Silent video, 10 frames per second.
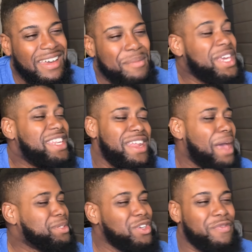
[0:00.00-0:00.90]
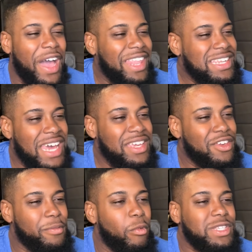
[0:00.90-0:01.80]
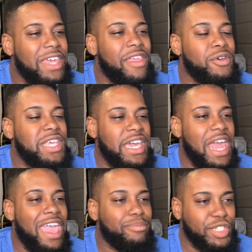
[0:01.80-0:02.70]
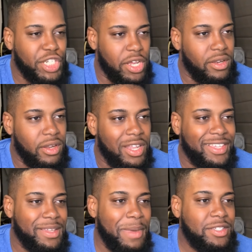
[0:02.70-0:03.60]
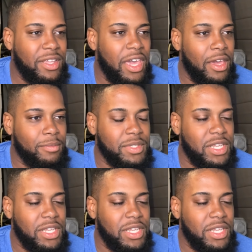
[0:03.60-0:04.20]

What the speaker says: I mean, he did absolutely violate Tenkyu, but once again, that was, like, an amped Shin, at least a mental amped,